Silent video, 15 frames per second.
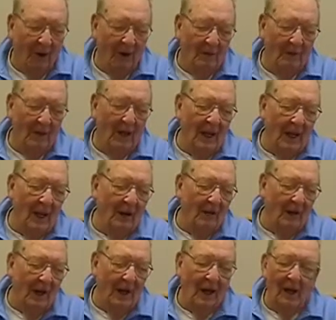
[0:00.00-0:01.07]
But
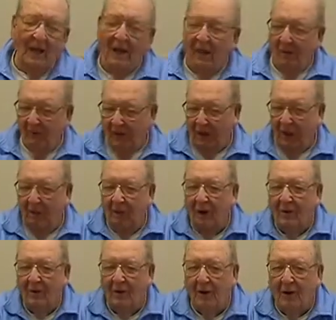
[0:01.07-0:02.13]
anyway, we
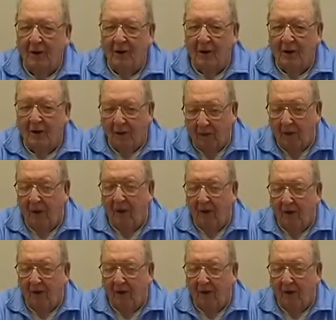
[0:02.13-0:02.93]
deposited or, or